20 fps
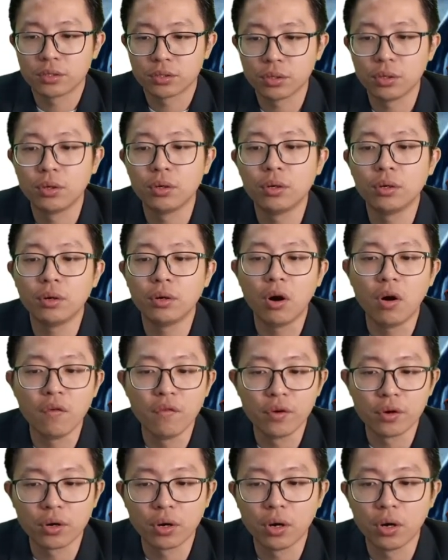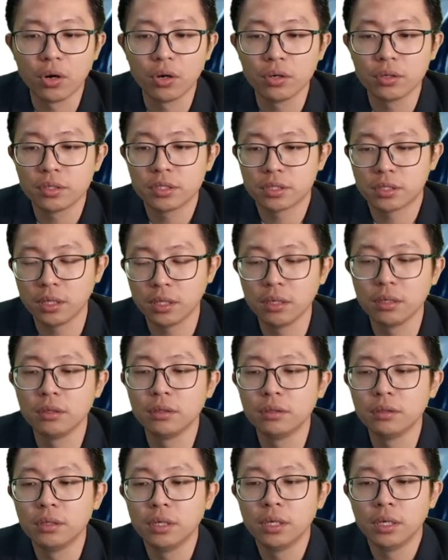So overall
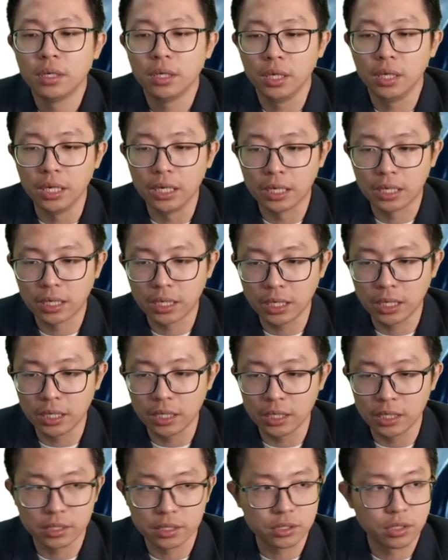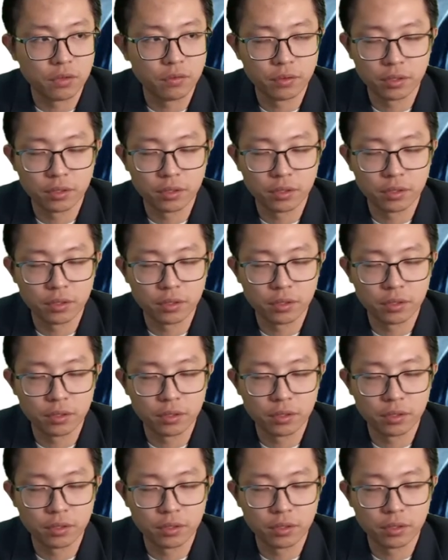still increase.